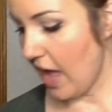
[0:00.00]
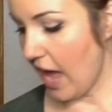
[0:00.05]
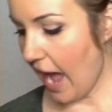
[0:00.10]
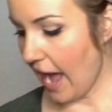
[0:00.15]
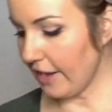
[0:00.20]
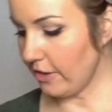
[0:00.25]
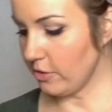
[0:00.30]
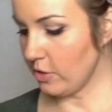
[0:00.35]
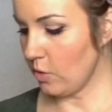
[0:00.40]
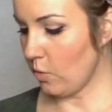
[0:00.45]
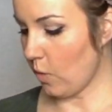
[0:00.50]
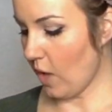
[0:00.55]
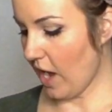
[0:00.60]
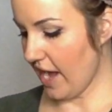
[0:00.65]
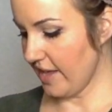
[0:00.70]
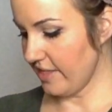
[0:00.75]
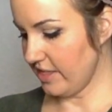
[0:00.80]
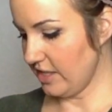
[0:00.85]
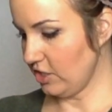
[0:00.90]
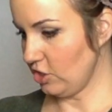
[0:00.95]
I don't know
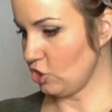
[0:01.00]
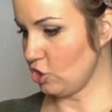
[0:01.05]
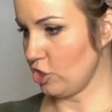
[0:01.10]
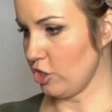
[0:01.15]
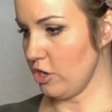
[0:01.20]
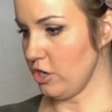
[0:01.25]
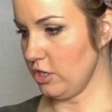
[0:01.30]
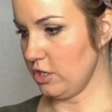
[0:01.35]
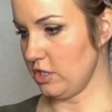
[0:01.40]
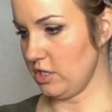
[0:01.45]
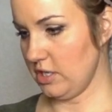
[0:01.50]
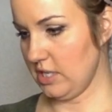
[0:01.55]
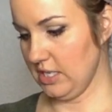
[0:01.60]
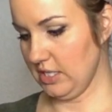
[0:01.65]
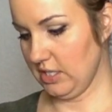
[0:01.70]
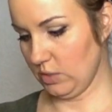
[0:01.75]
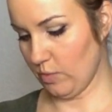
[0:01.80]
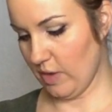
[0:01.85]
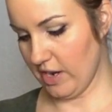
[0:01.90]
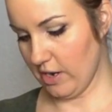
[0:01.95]
why this
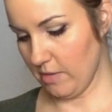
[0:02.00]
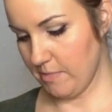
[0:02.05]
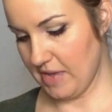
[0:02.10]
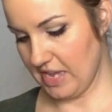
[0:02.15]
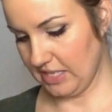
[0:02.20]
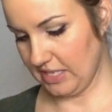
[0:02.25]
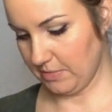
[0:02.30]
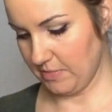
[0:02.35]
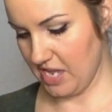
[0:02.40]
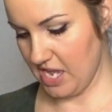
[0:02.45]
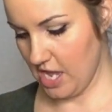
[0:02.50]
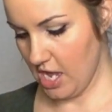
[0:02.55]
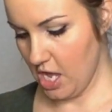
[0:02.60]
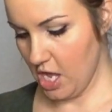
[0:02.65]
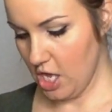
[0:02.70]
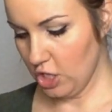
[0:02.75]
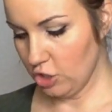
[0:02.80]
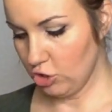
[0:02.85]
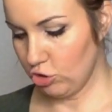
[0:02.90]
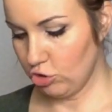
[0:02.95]
sweater makes me
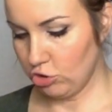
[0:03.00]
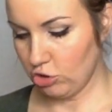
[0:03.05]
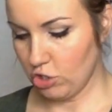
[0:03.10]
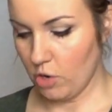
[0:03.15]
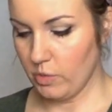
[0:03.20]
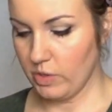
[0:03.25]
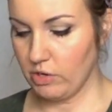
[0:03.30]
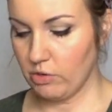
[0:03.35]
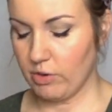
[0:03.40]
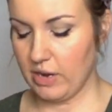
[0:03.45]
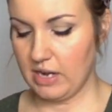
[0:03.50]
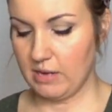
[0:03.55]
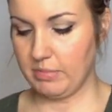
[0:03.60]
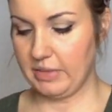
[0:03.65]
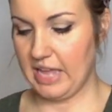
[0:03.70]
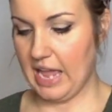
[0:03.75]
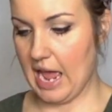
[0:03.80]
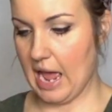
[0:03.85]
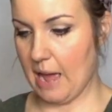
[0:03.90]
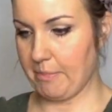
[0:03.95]
so
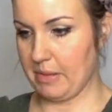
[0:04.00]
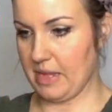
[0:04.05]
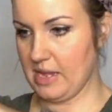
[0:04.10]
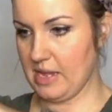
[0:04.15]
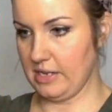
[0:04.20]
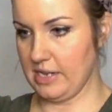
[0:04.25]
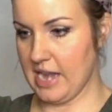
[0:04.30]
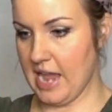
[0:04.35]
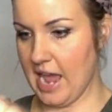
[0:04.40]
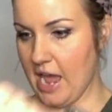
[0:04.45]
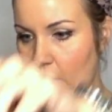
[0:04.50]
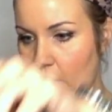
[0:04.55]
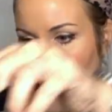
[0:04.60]
incredibly happy. Now,